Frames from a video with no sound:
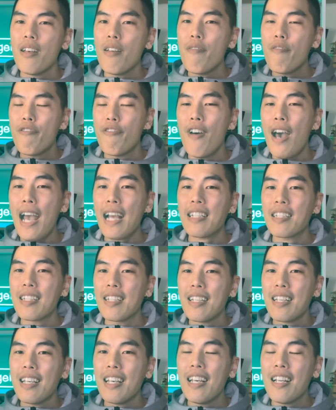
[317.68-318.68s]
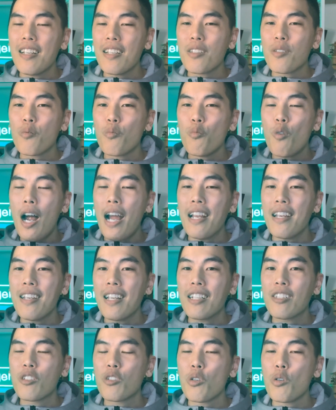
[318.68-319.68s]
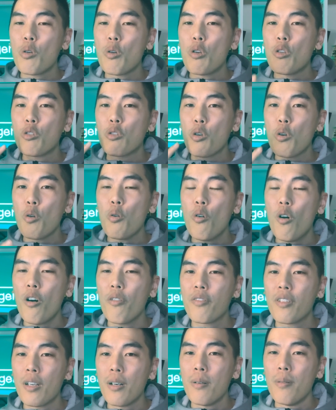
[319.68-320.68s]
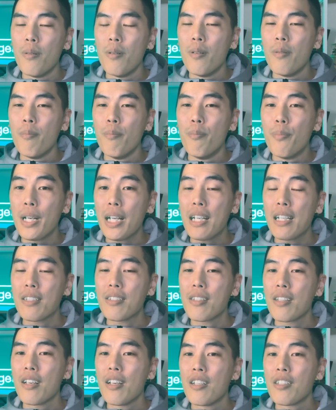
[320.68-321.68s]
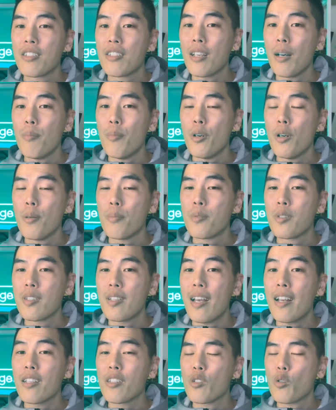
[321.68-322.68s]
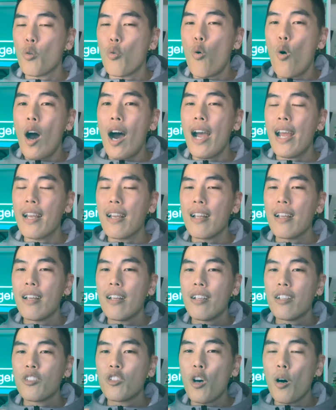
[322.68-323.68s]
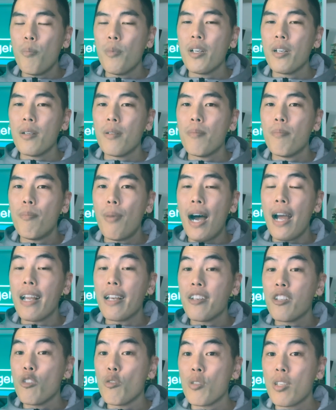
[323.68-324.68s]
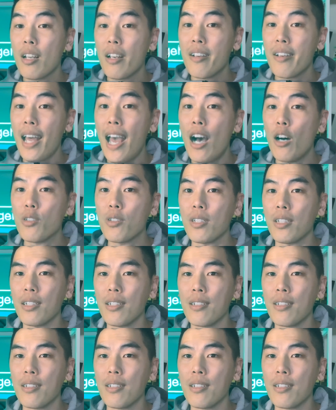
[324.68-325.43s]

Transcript: In fact, it is right next to two of the biggest suburbs that is quite dominant by New Zealand housing.